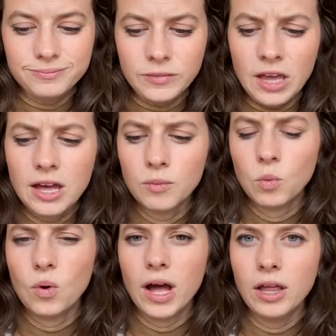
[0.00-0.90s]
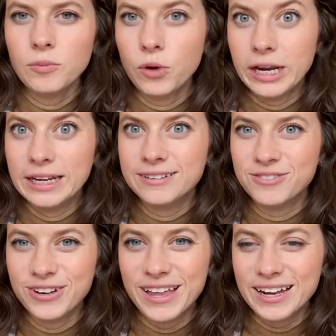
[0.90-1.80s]
While I'm waiting
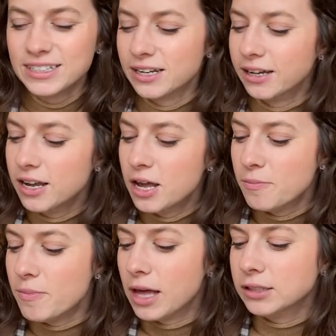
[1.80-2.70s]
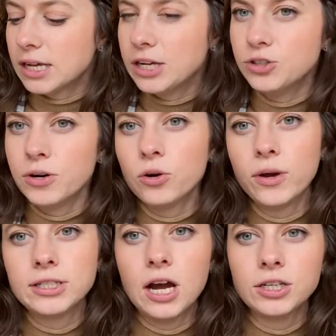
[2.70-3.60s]
for that to melt, I do want to
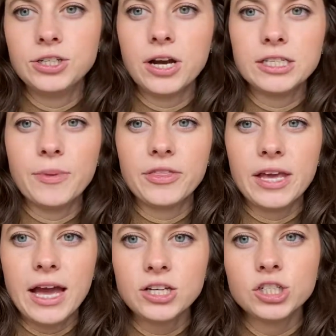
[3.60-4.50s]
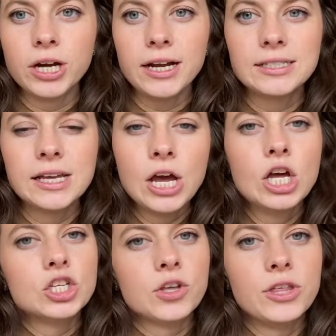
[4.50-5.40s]
quick talk to you guys about the extracts.
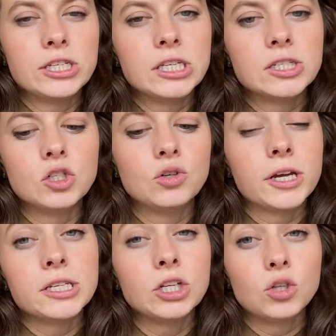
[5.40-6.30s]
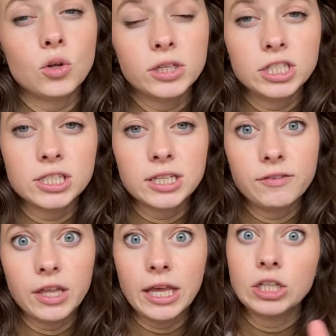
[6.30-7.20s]
So this is, you guys can totally just leave
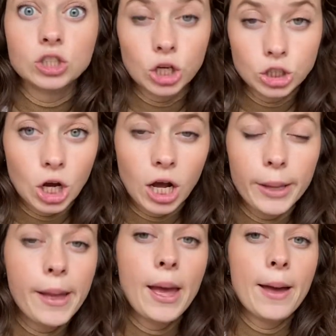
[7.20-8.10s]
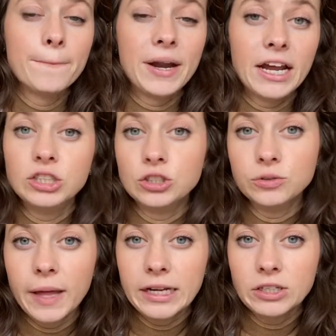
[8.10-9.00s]
it like dark chocolate, but I do
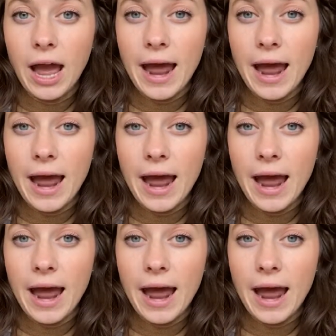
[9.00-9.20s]
like to add